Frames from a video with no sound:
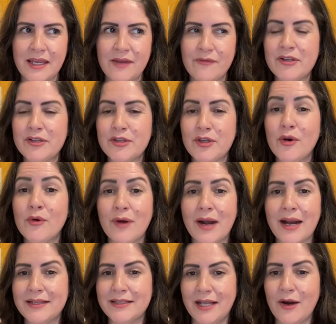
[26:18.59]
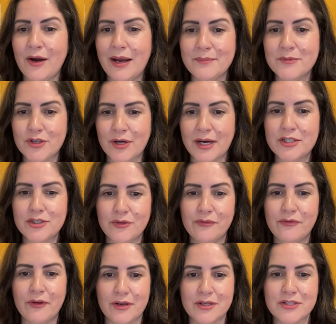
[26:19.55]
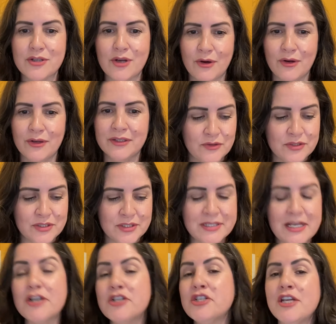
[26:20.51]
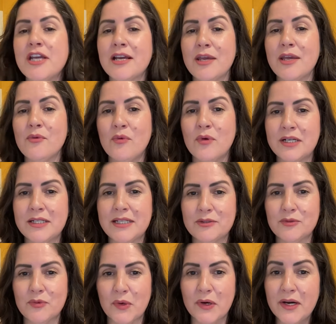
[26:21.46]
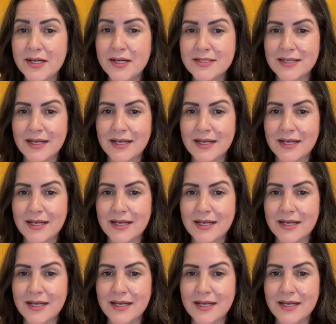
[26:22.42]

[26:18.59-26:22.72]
Even though right now I'm trying to focus on searching a keyword that works.